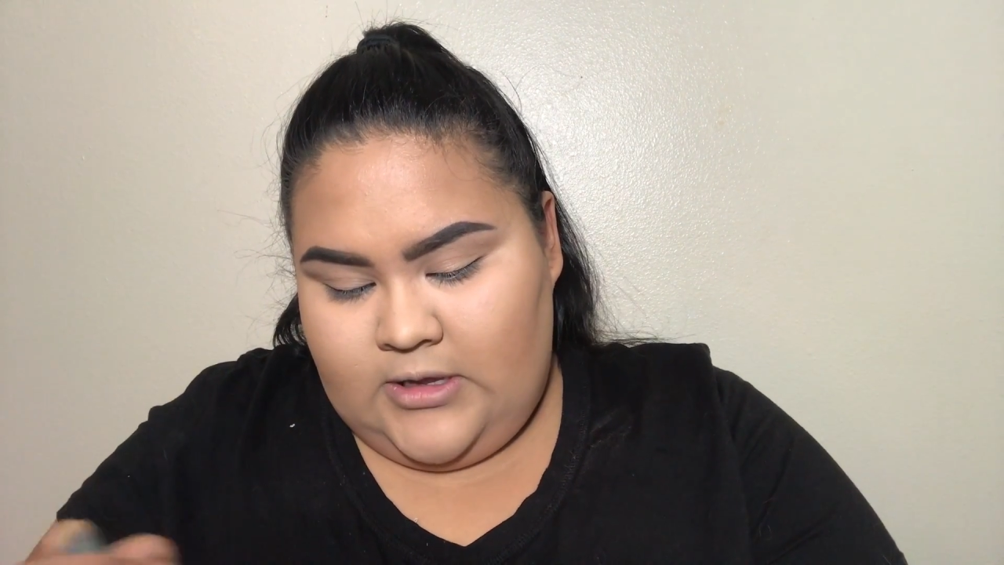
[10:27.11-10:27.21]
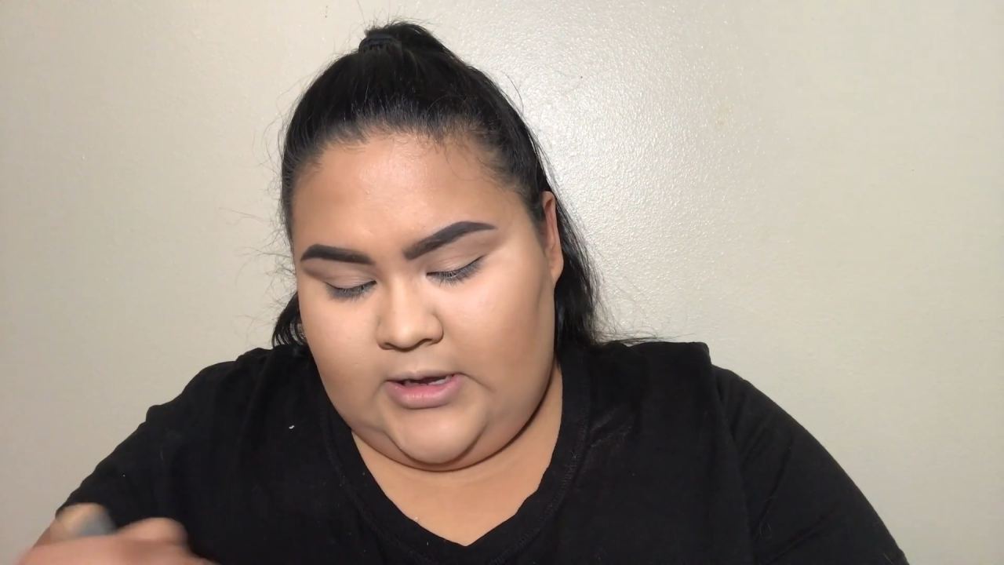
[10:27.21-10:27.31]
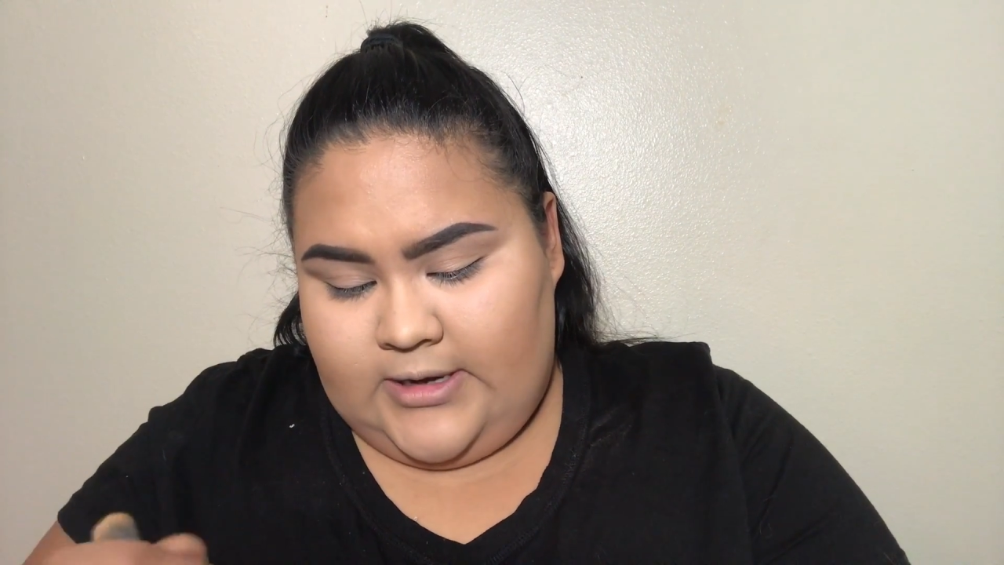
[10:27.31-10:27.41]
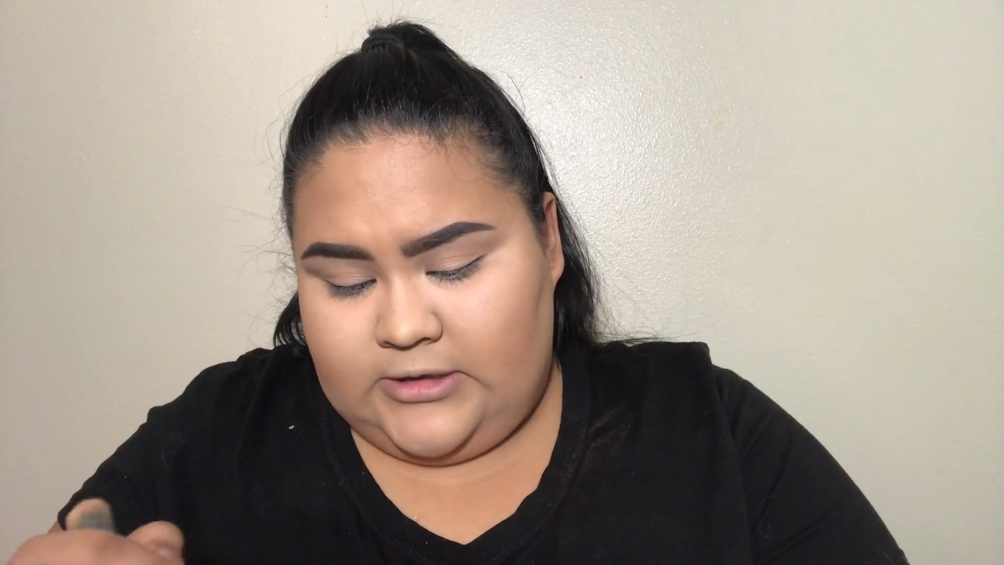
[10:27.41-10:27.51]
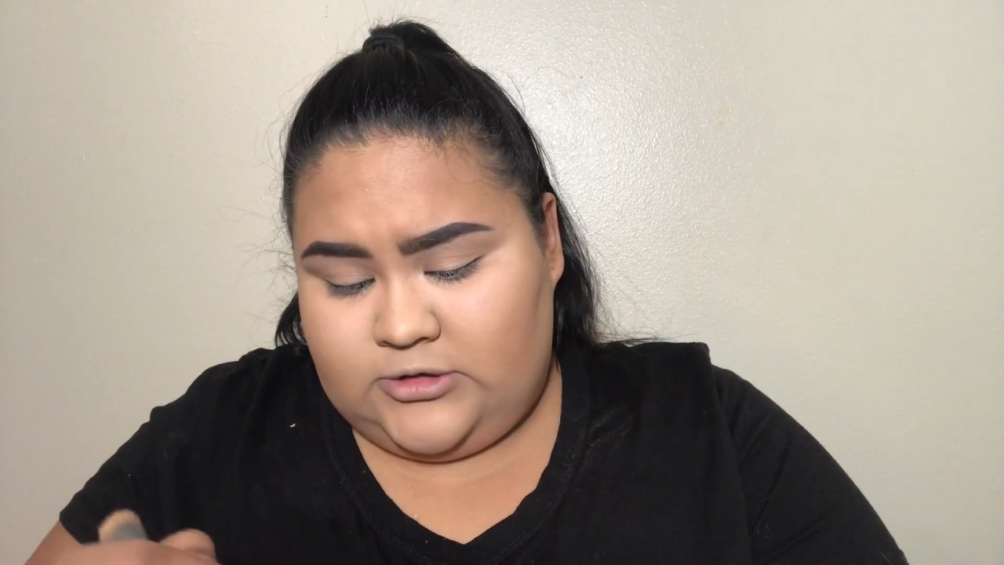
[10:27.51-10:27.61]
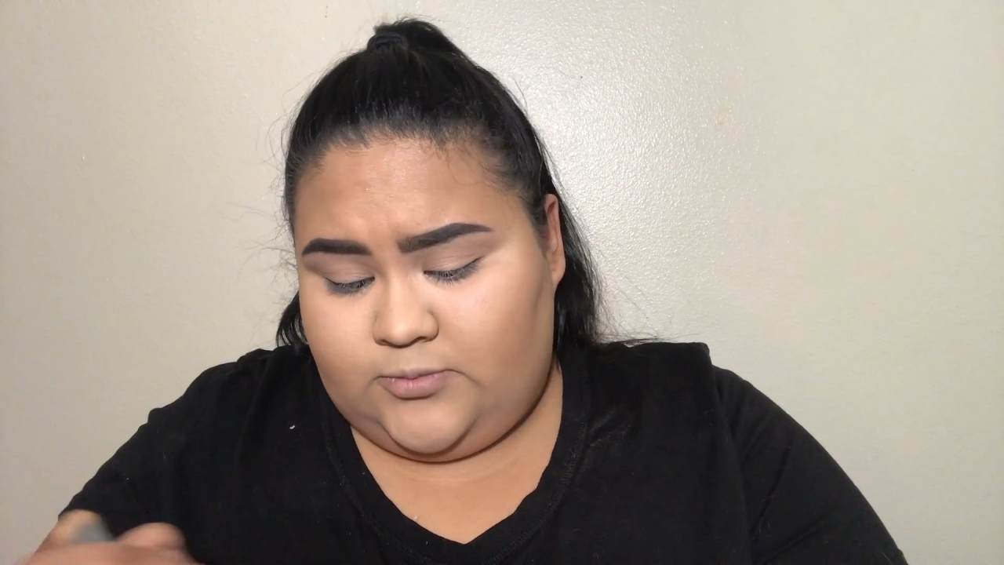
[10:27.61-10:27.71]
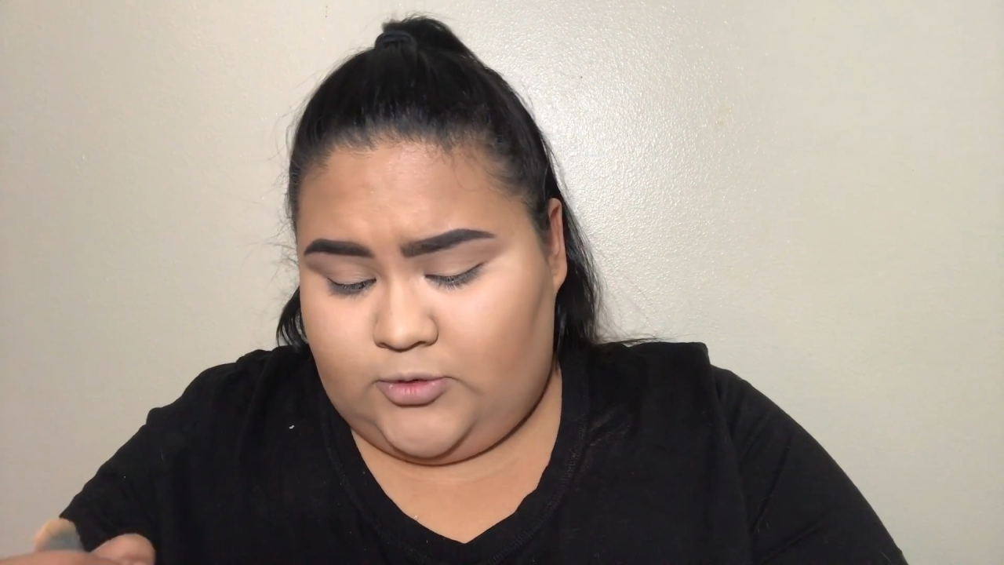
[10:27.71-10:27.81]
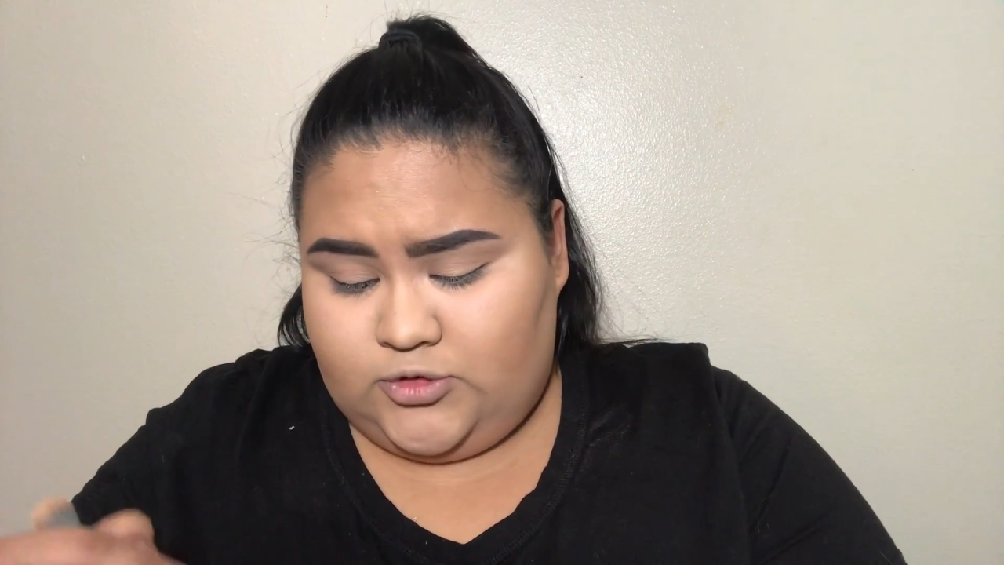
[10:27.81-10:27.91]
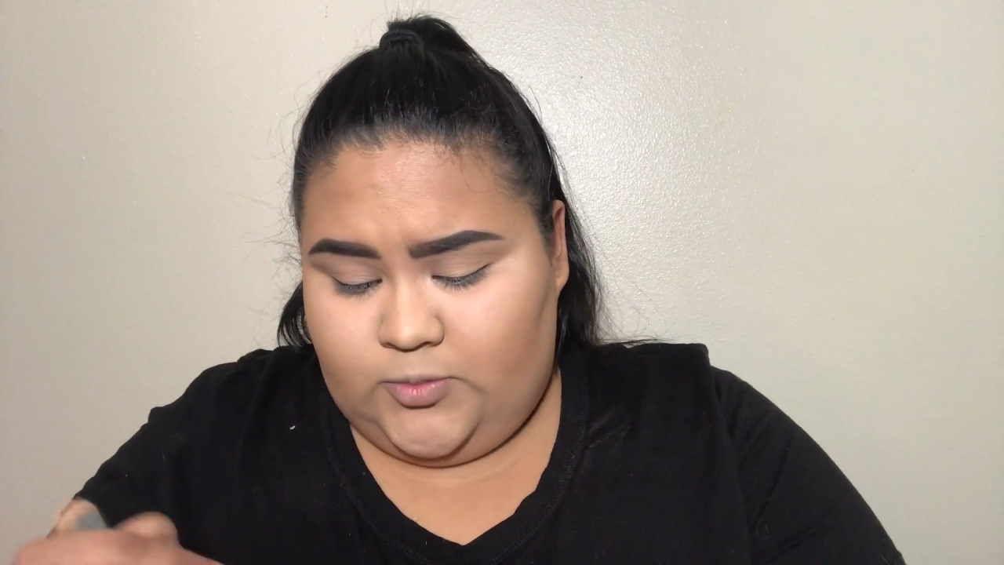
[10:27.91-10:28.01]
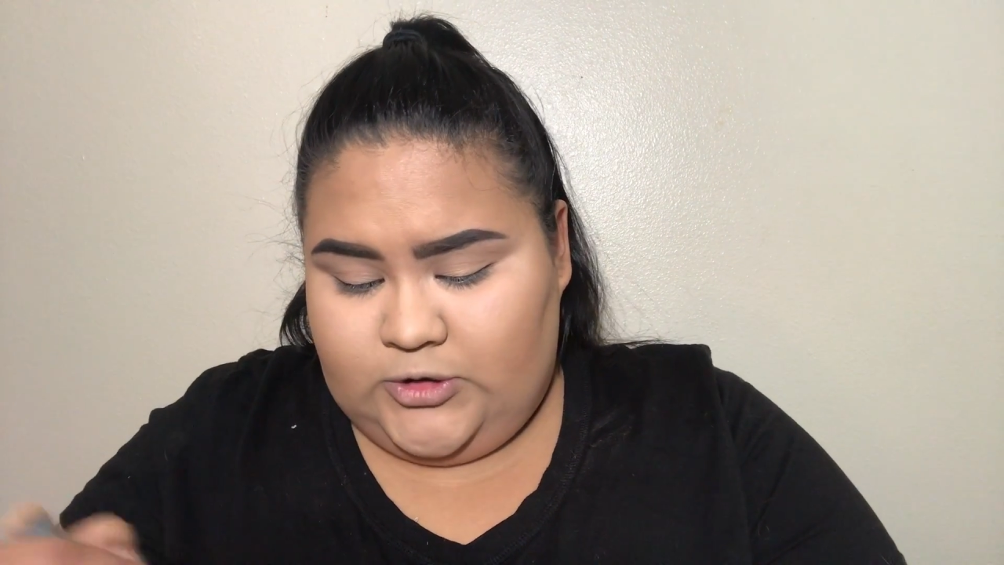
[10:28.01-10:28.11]
and it's
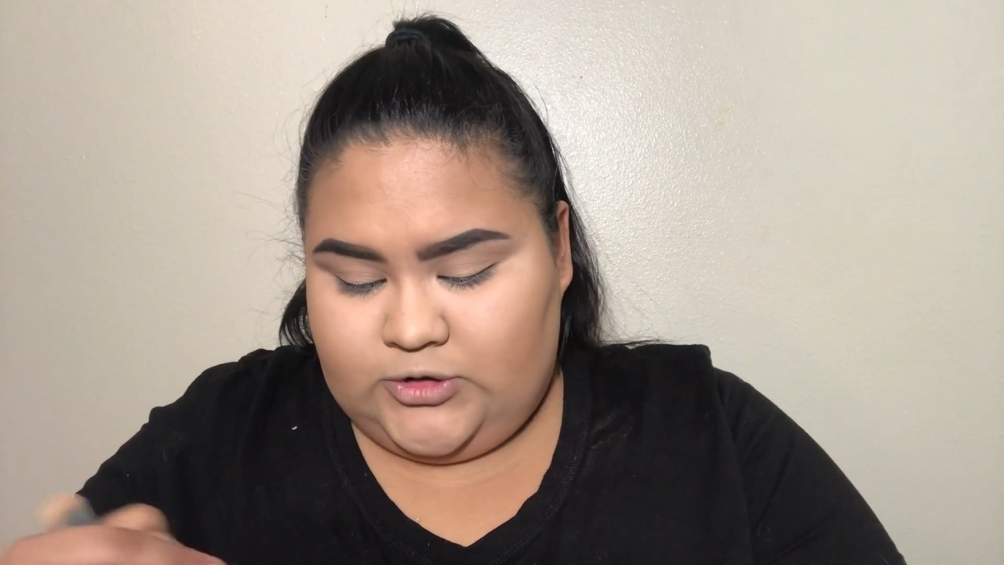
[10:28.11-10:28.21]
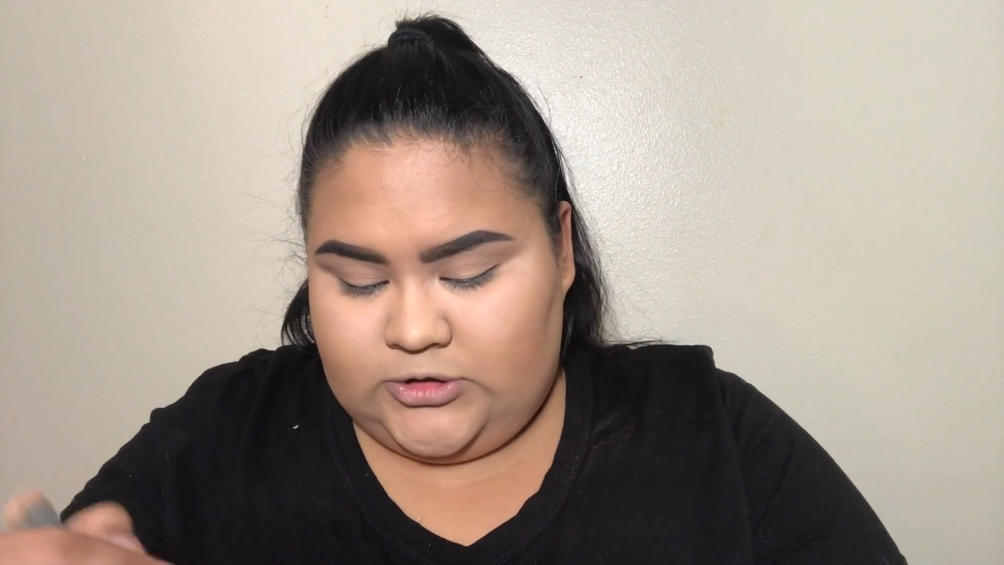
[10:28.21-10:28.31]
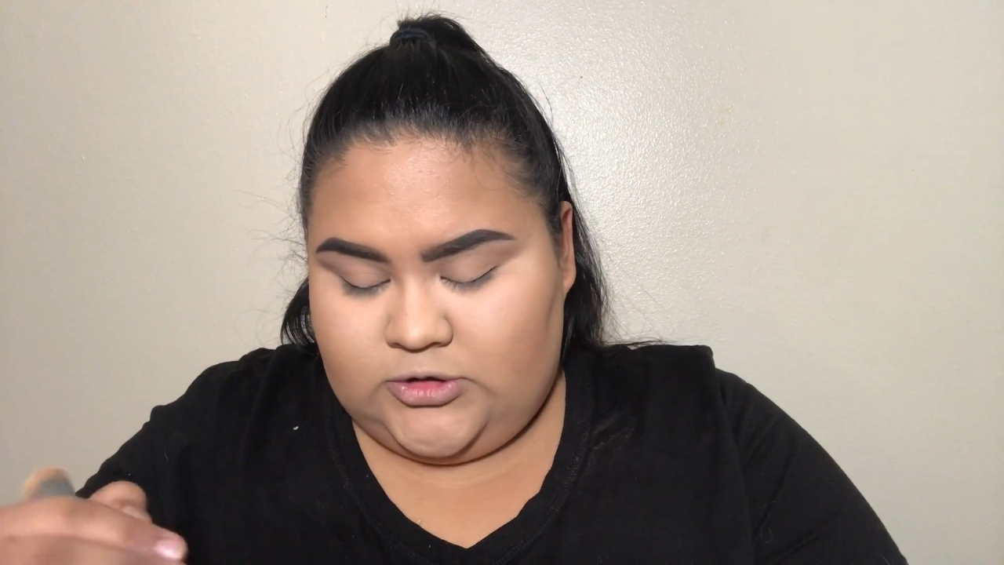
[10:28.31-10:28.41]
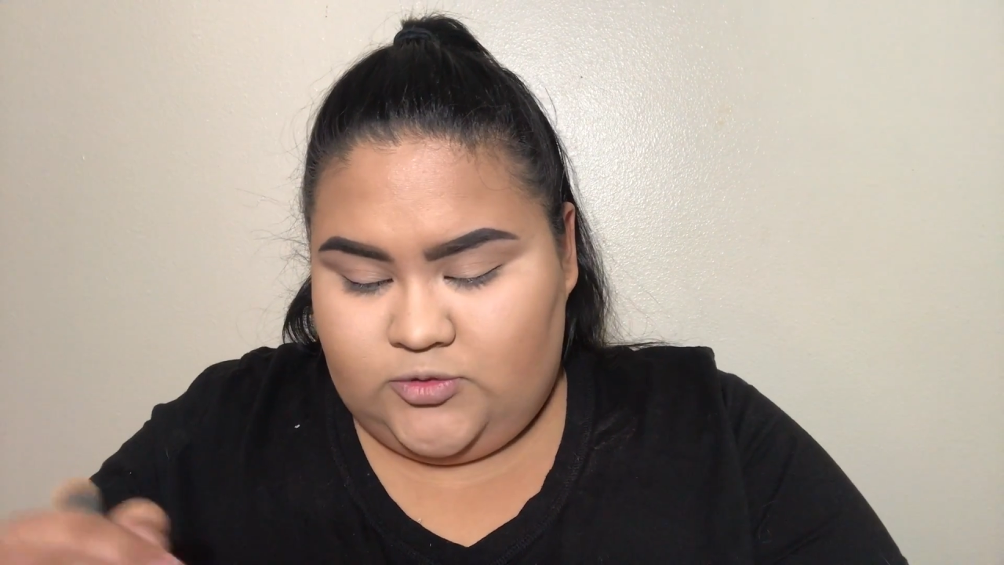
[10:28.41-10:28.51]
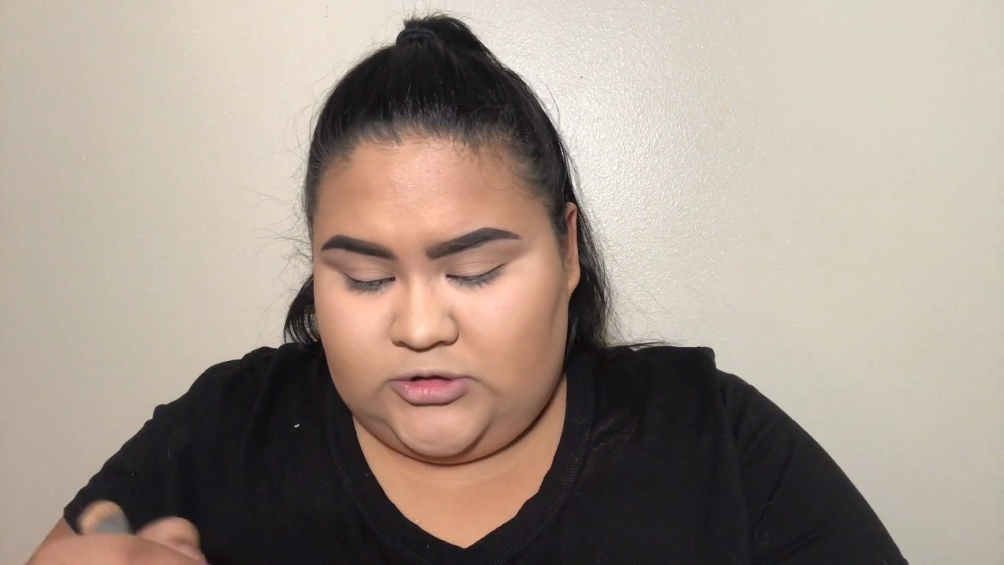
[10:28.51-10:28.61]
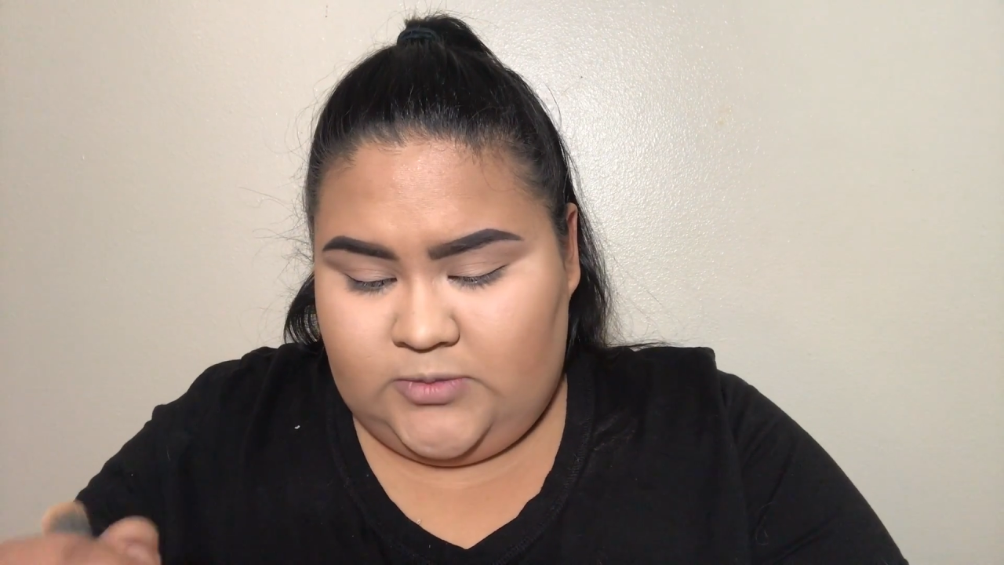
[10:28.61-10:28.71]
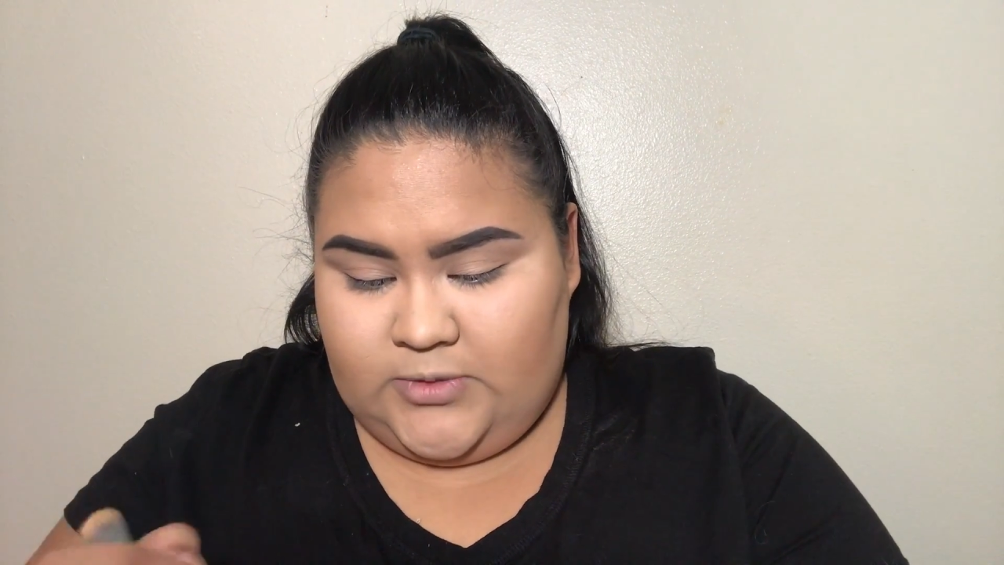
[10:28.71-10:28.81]
supposed to be translucent,